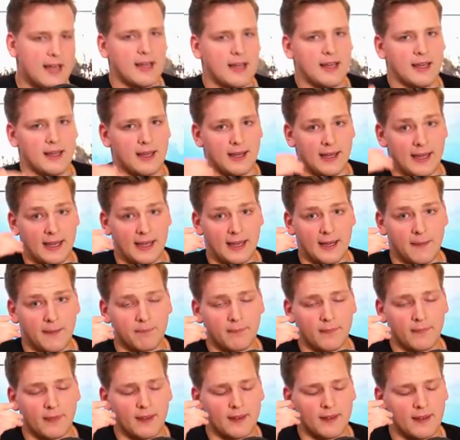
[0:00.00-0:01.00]
uh,
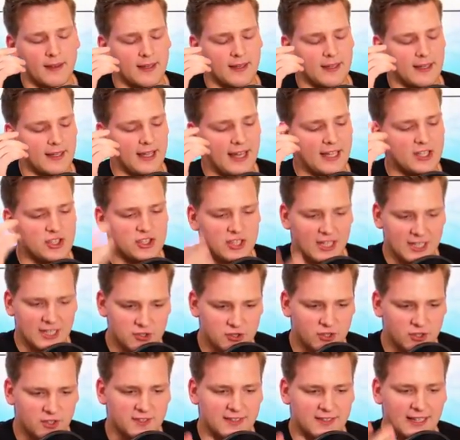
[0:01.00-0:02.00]
uh,
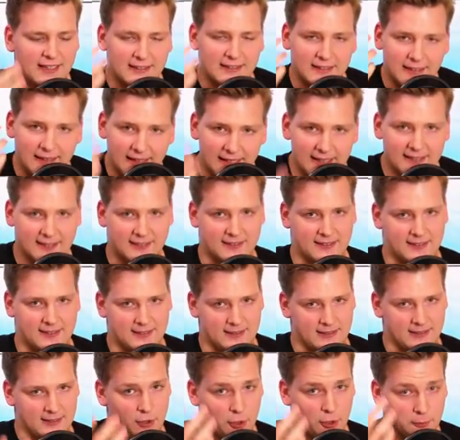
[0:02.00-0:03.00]
exchanges that list
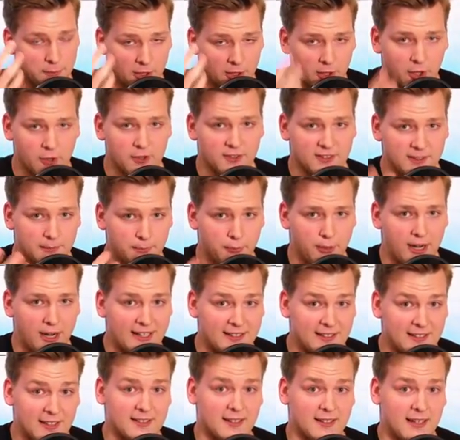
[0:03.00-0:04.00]
cryptocurrency
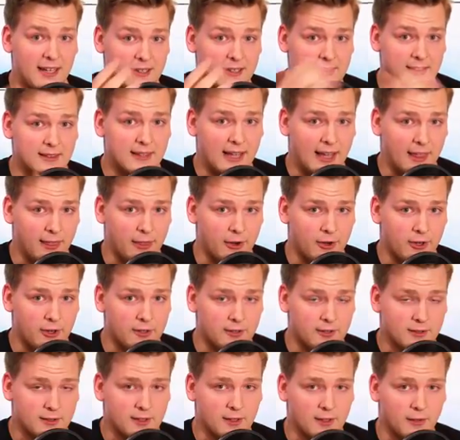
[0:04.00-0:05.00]
prices in Tether,
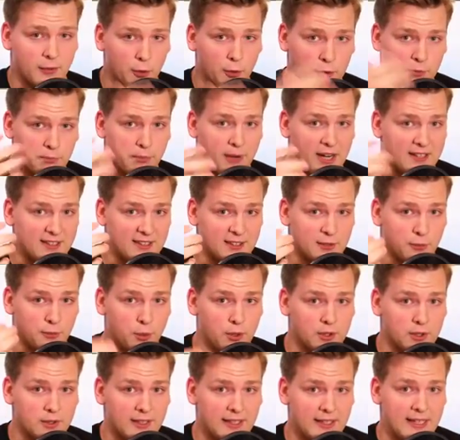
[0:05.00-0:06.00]
those prices
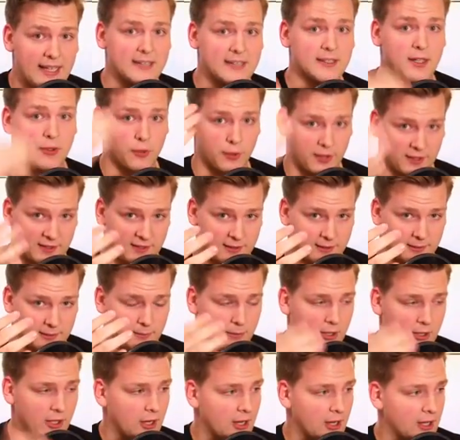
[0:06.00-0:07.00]
will increase
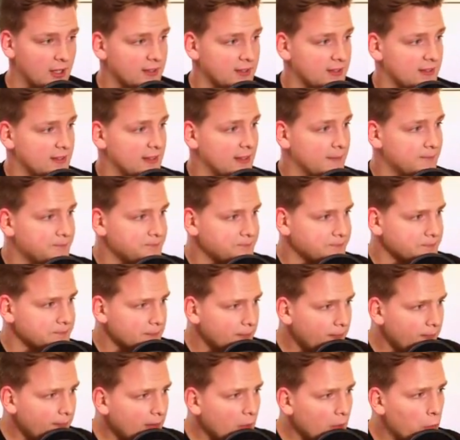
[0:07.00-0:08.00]
because uh,
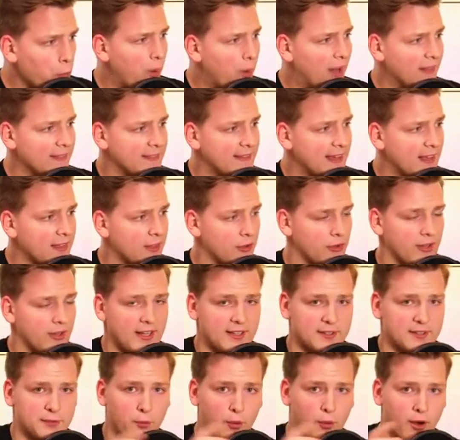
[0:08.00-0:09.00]
one Tether
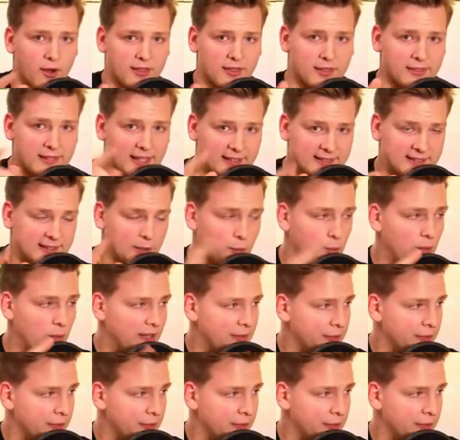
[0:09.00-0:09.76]
is worth less than one